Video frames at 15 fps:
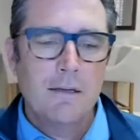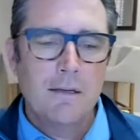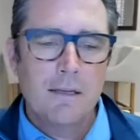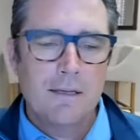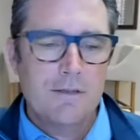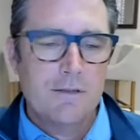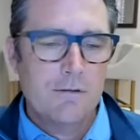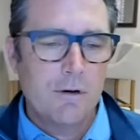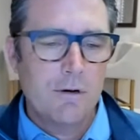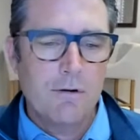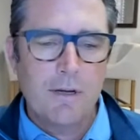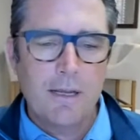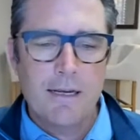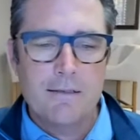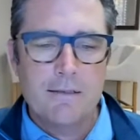like
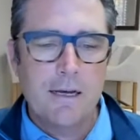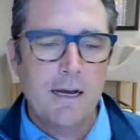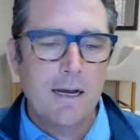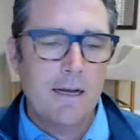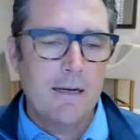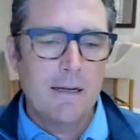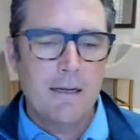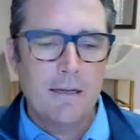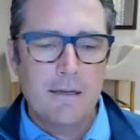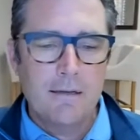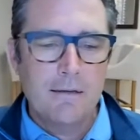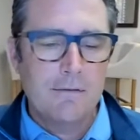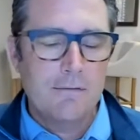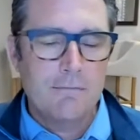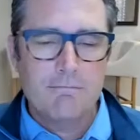stroke,
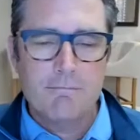anxiety?